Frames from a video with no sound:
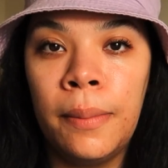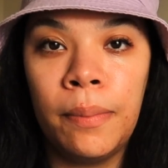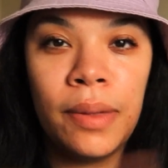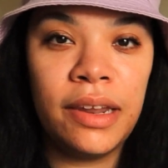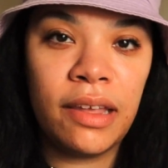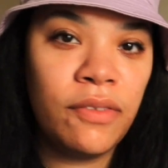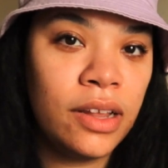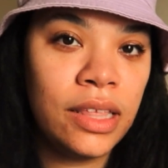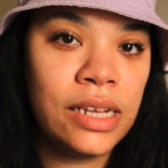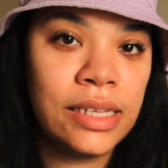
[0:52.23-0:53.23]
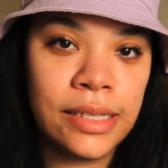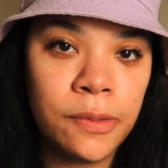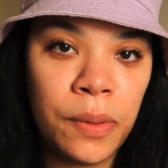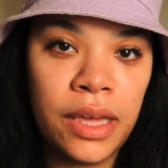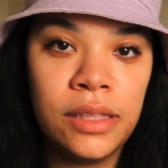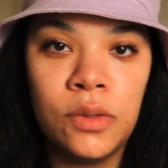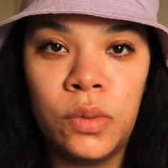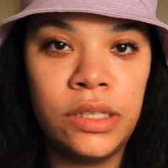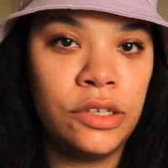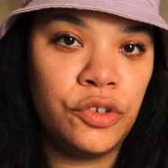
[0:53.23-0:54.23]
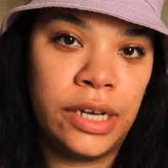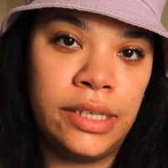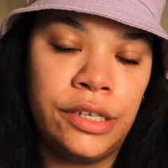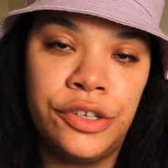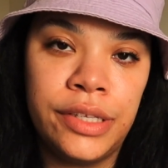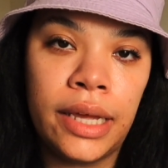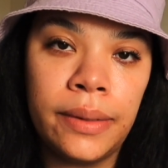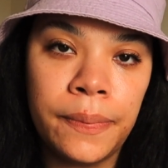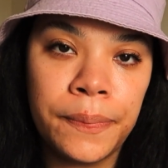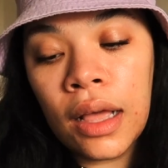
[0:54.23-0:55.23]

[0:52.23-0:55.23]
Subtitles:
but it definitely dissipates once it dries on your skin.